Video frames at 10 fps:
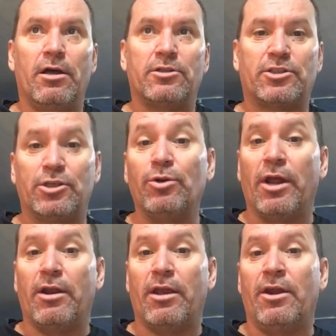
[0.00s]

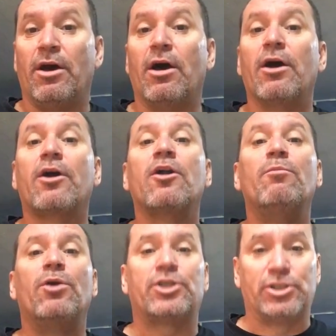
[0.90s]
student in a
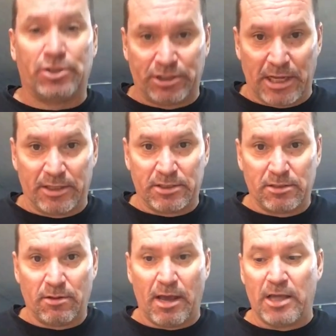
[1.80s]
commercial sense,
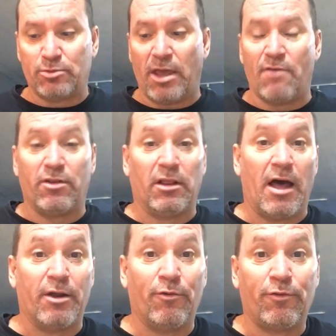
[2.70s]
as we have a
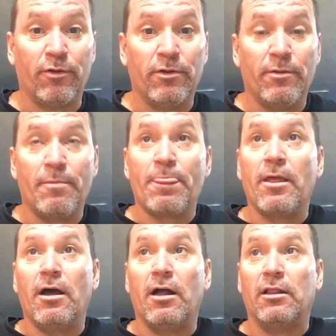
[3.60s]
lot
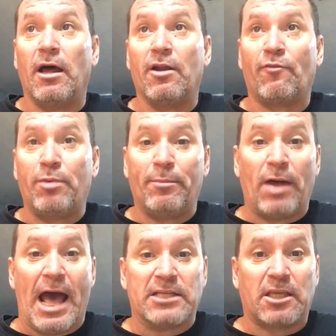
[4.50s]
of people
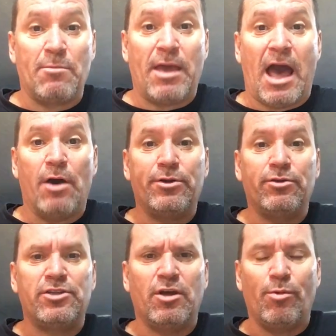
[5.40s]
asking me, how do you
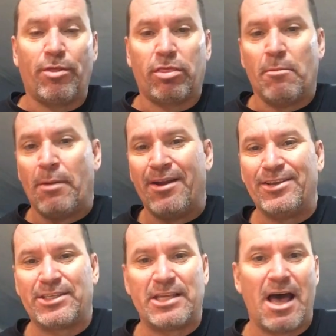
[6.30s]
deal with the
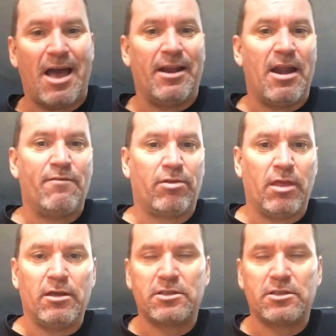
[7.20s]
money side and everything?